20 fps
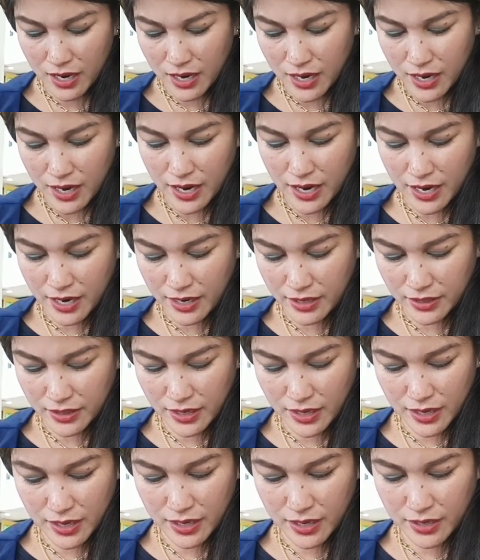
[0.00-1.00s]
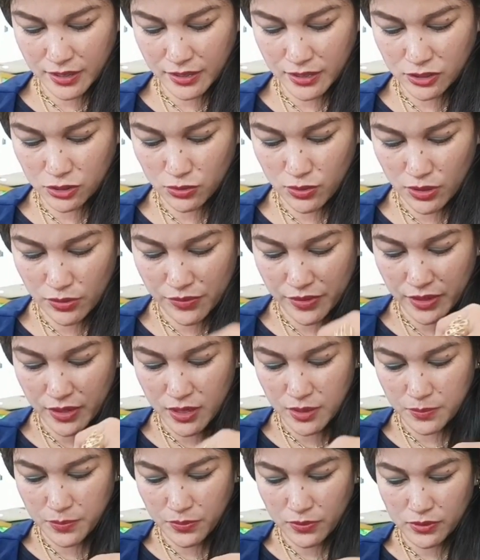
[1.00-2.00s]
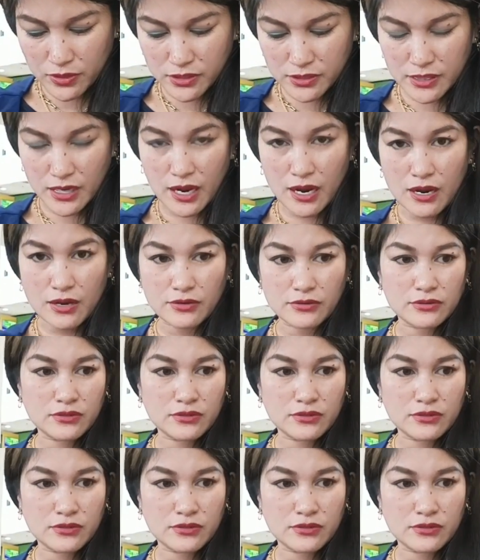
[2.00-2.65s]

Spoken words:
And then this one, we're gonna pull this out.